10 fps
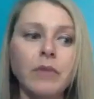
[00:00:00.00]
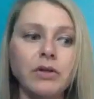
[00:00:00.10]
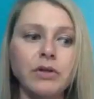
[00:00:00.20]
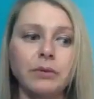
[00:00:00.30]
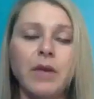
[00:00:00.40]

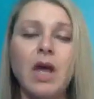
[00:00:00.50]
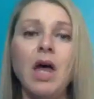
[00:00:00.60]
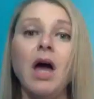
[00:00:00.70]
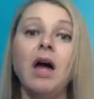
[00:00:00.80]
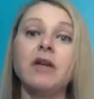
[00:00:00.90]
So
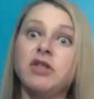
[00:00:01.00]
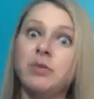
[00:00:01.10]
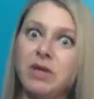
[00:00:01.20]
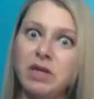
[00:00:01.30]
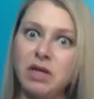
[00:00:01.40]

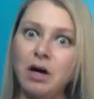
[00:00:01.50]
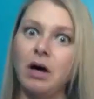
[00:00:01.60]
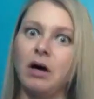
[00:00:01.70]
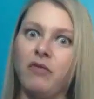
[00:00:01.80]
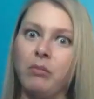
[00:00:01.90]
speaking
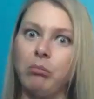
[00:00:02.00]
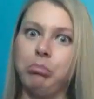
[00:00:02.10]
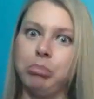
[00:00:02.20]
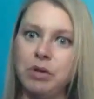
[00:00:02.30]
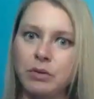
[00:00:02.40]
of
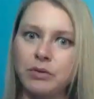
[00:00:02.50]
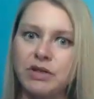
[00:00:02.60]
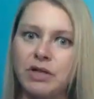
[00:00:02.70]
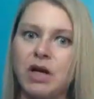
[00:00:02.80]
bloat,